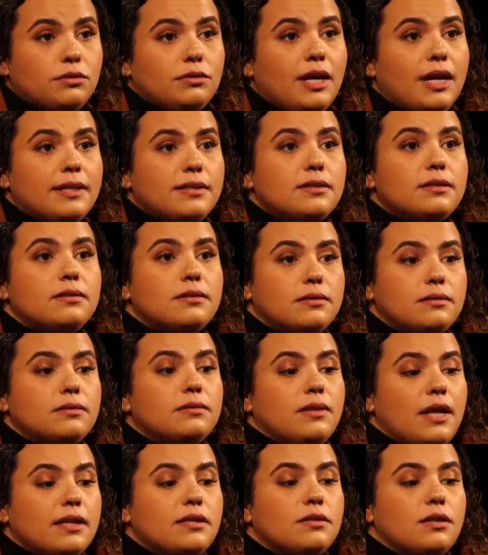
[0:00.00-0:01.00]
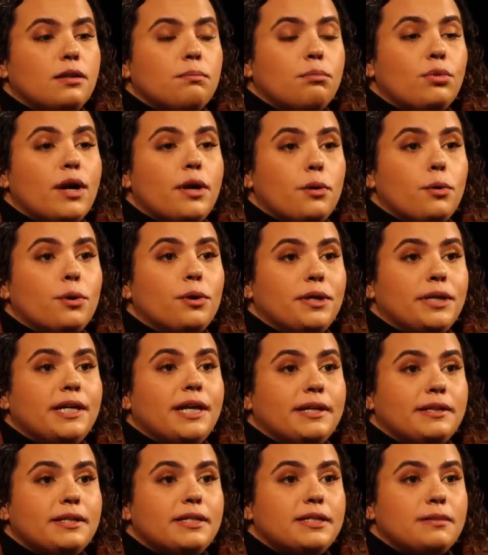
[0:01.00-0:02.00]
That's our priority
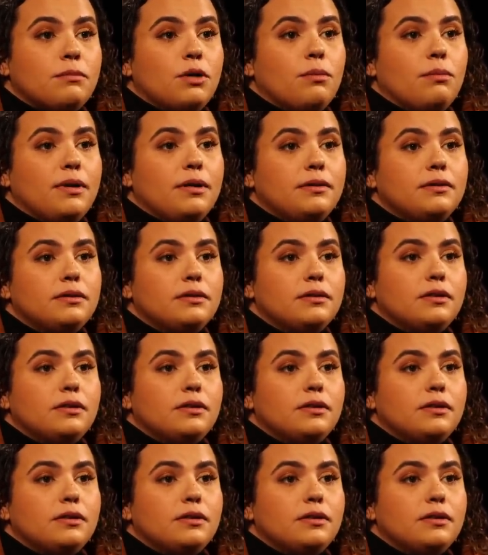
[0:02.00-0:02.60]
at this moment.